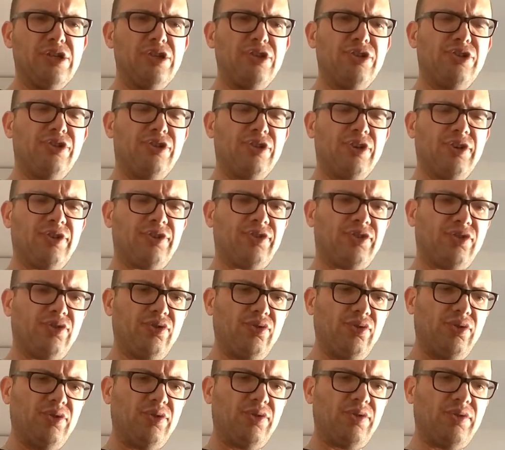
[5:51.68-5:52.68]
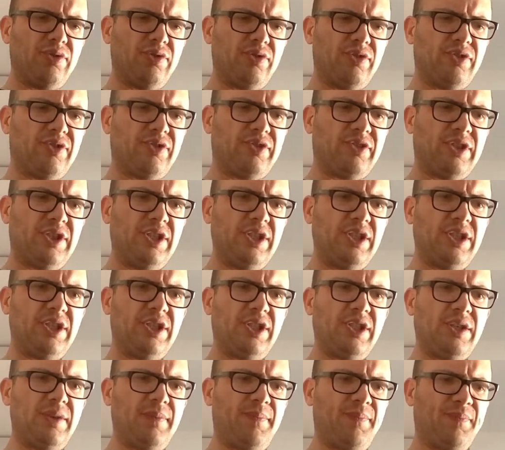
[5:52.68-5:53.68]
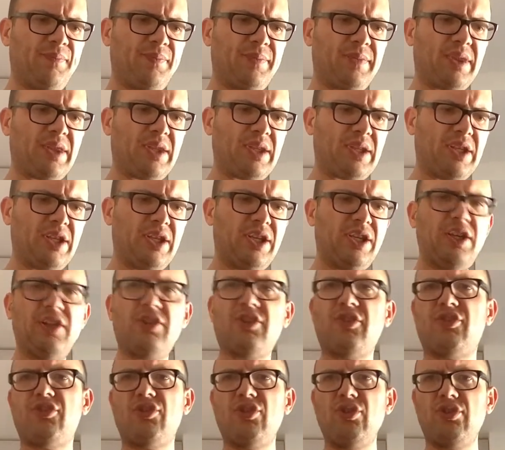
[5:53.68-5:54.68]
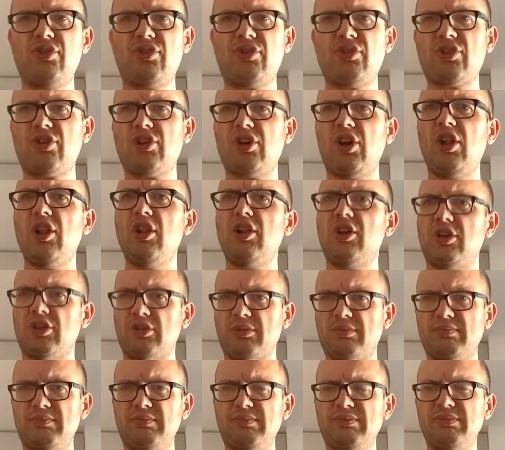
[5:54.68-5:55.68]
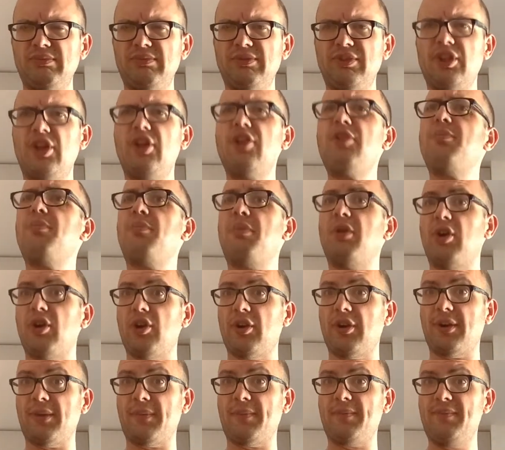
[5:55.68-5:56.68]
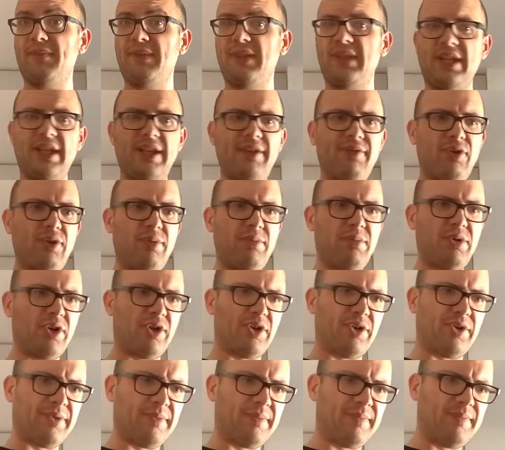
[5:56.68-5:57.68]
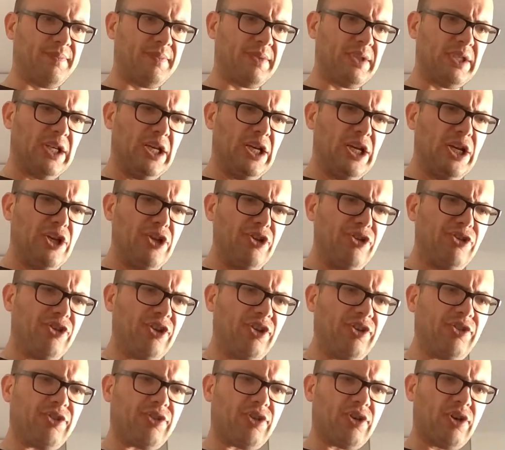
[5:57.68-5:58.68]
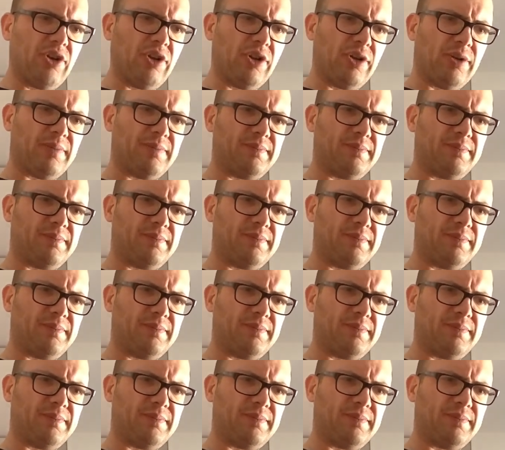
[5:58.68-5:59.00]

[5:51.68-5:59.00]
just to see it should color, not burn, never burn, just color.